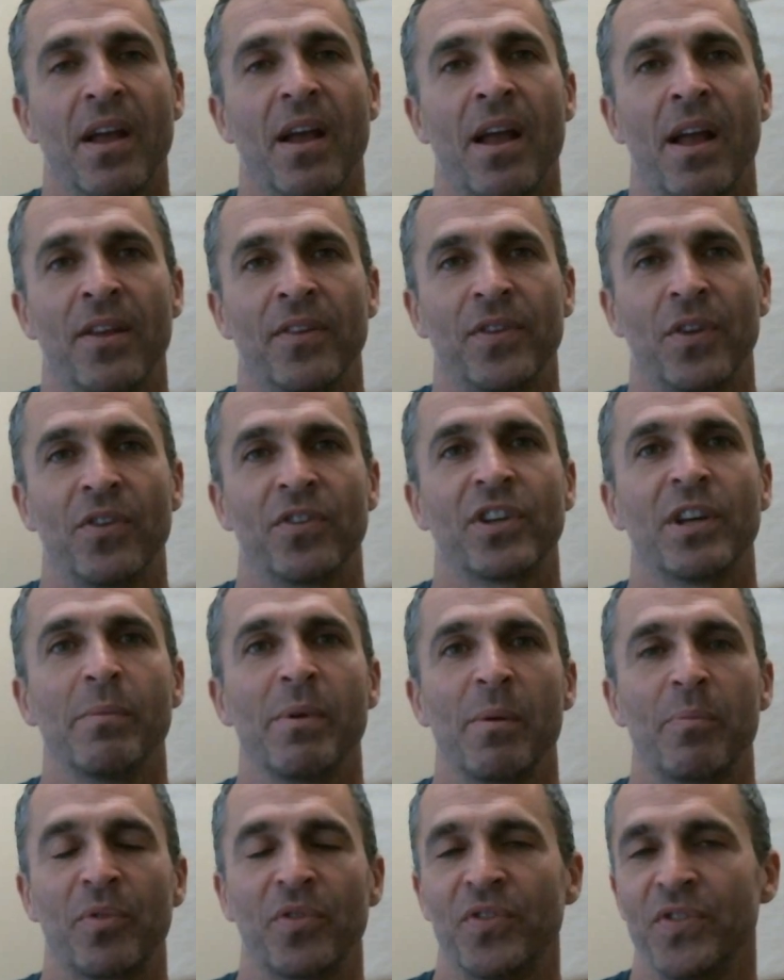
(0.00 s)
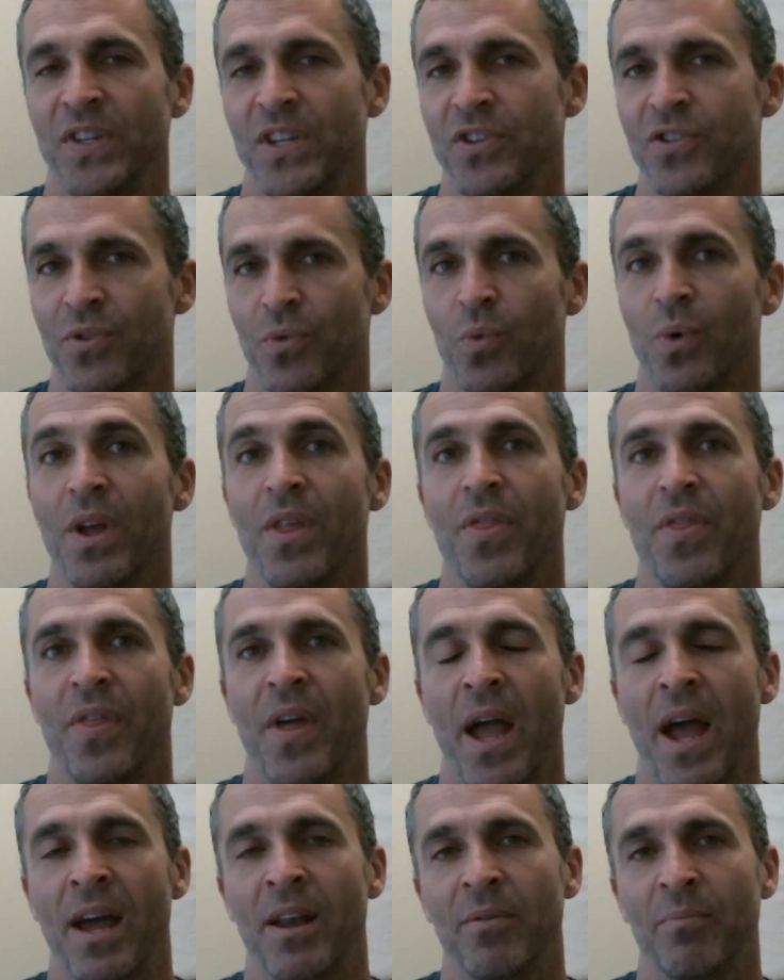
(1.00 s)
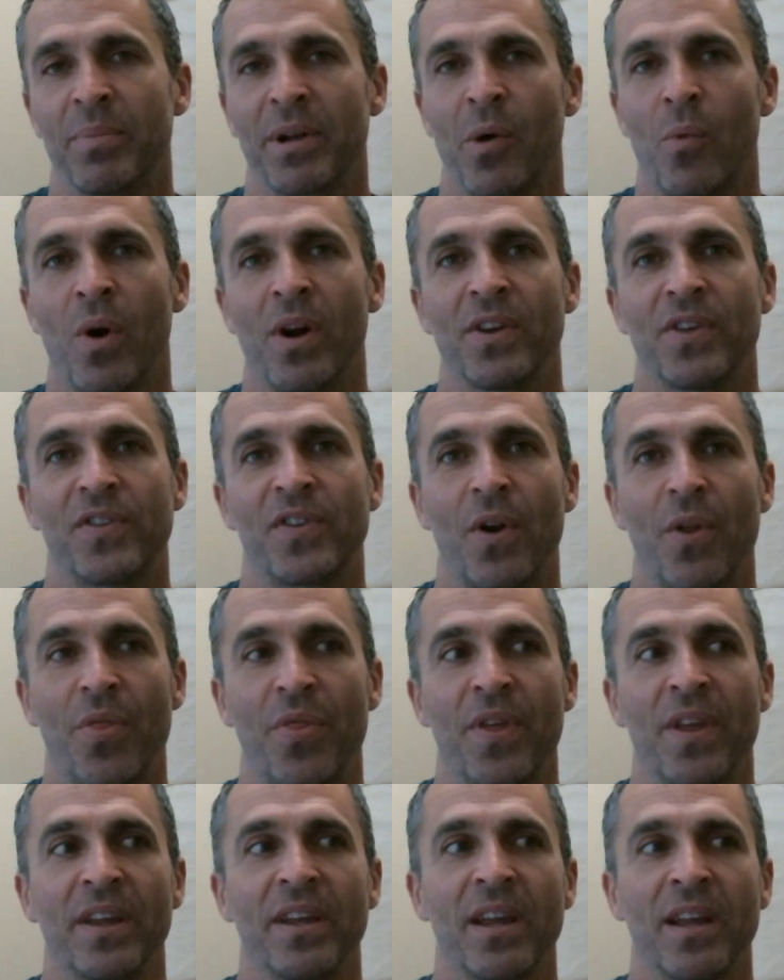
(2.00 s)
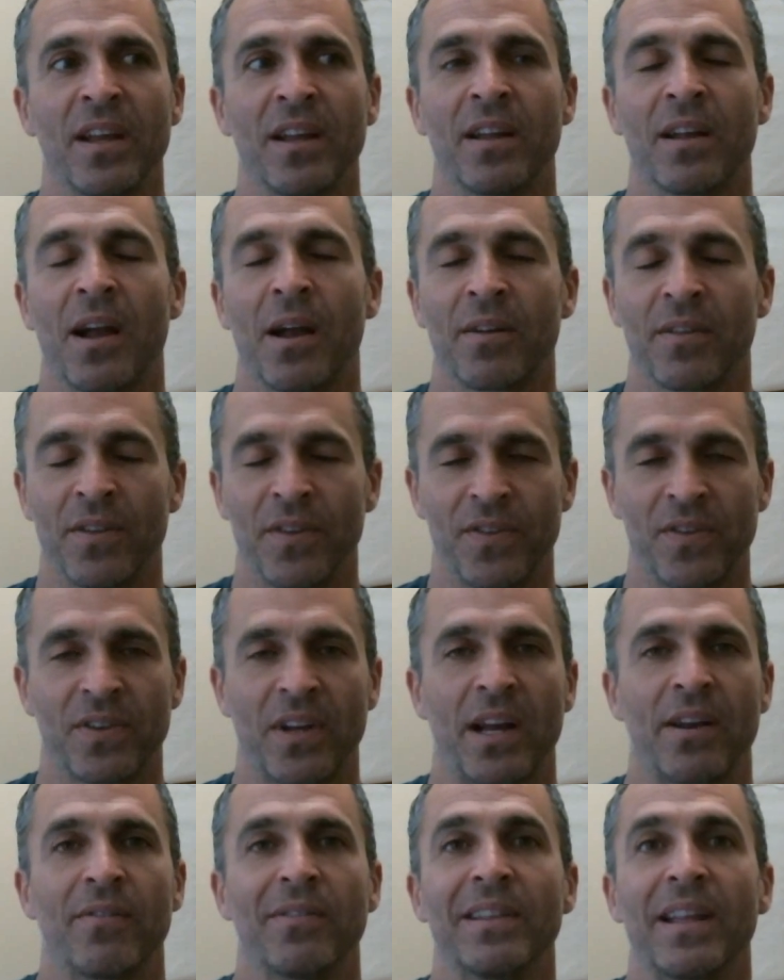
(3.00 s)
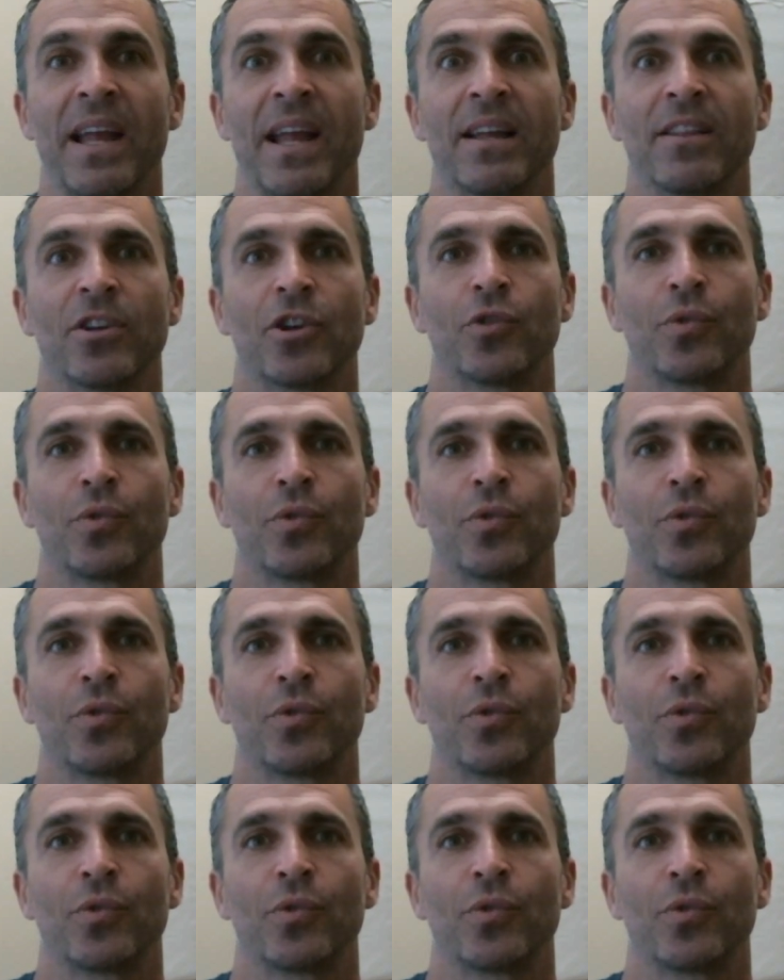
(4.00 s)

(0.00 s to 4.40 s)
And so there's going to be a procedure with that, but I want you to start thinking, this is kind of laying the